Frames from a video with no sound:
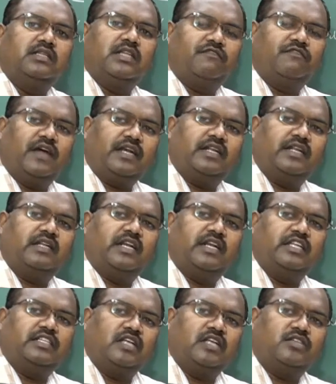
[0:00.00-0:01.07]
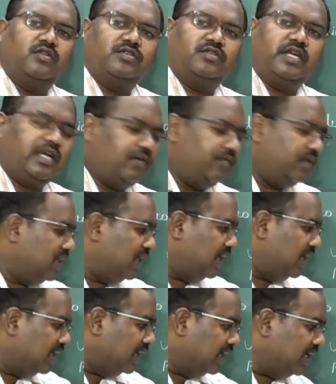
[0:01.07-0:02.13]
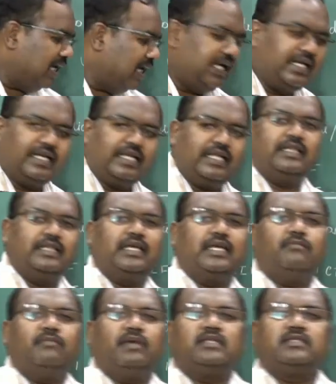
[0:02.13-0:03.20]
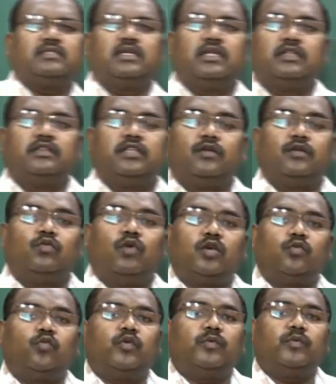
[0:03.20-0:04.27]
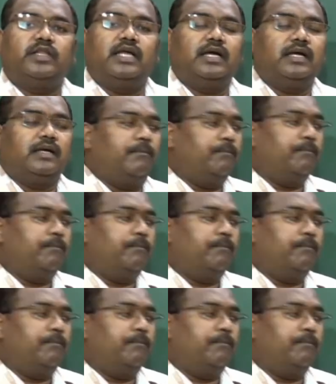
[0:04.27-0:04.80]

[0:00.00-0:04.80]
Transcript: the factor that is associated with the color in the image. Then what would be the